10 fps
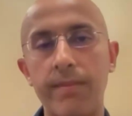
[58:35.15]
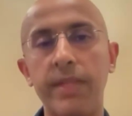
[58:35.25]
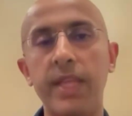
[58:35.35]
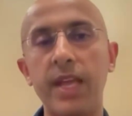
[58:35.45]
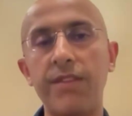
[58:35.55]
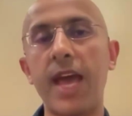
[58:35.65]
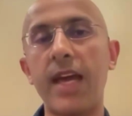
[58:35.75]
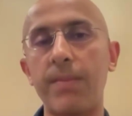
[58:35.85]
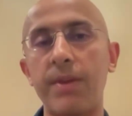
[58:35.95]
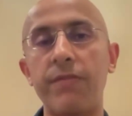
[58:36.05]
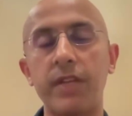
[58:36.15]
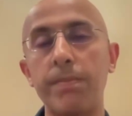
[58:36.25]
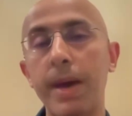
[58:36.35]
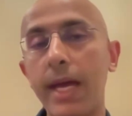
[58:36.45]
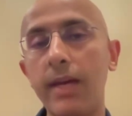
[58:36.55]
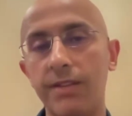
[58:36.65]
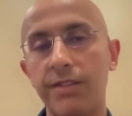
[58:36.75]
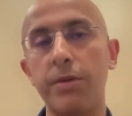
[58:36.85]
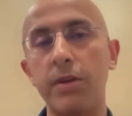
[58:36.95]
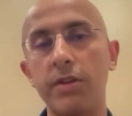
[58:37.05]
But they start a bit further back,
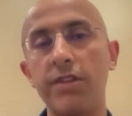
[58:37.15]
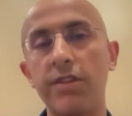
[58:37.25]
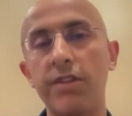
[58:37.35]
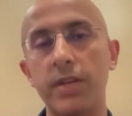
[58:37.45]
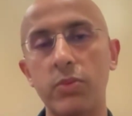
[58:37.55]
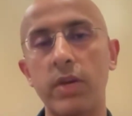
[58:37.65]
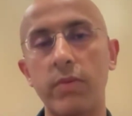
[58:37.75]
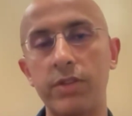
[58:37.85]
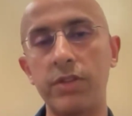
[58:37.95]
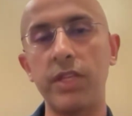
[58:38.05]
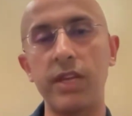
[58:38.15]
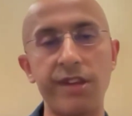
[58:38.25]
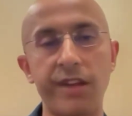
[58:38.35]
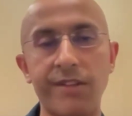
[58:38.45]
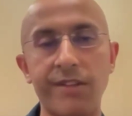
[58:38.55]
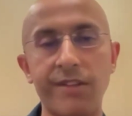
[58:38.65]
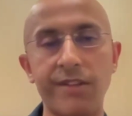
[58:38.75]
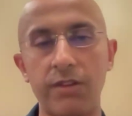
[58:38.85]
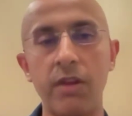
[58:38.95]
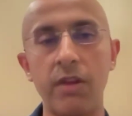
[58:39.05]
I suppose, compared to where we do the injection.
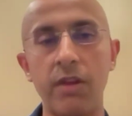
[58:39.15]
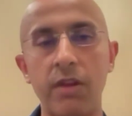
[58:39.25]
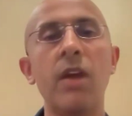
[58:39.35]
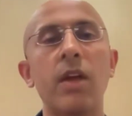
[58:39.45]
So